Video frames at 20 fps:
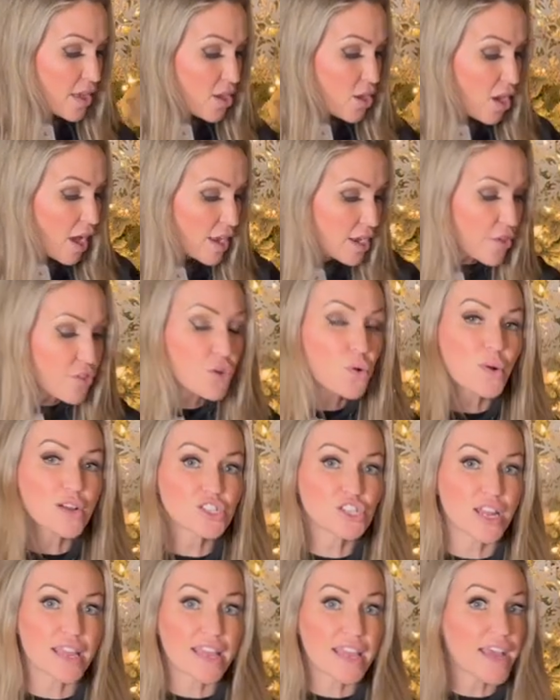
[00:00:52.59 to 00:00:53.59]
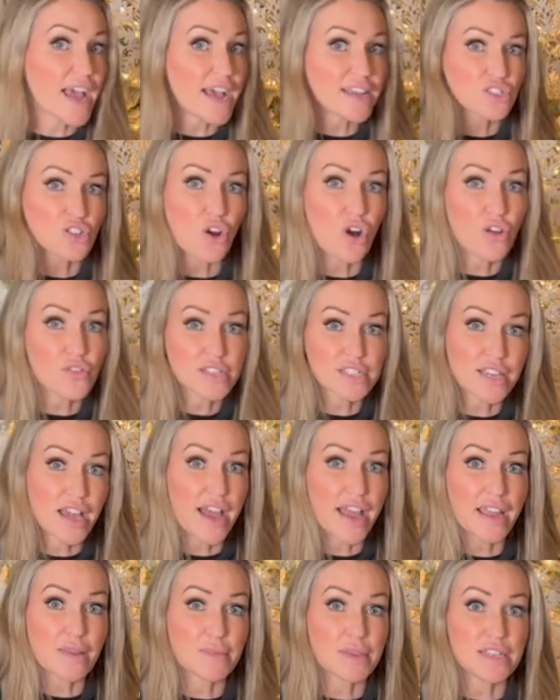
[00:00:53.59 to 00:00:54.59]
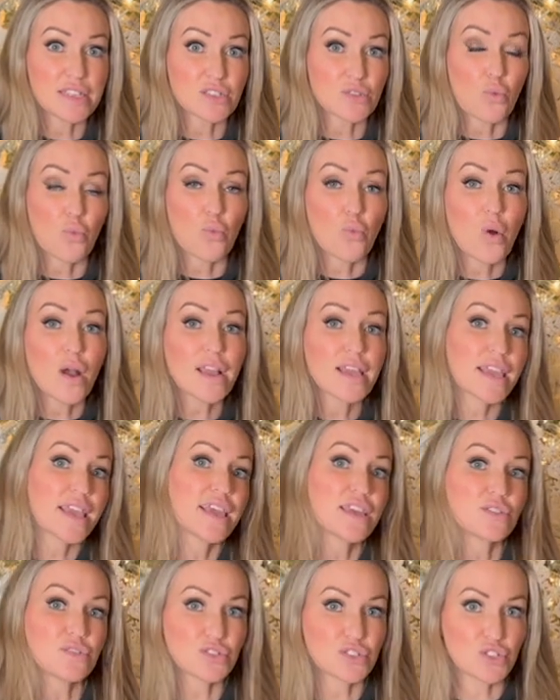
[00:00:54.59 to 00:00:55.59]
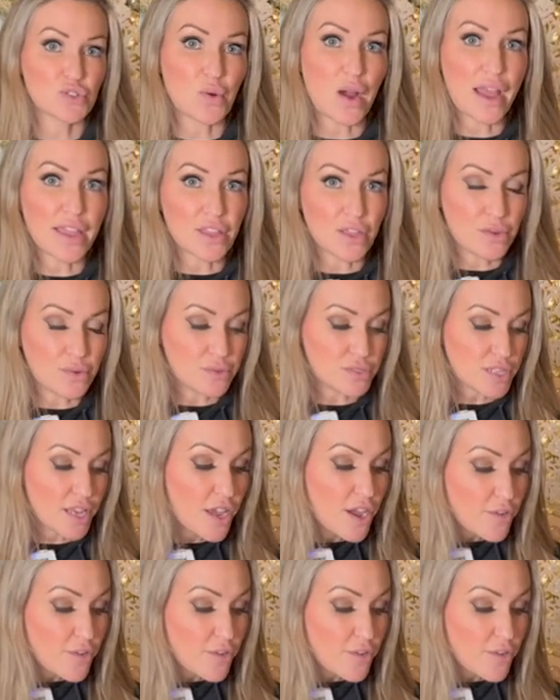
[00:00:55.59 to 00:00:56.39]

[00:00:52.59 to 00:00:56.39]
Another question I get asked all the time is what kennels do I use?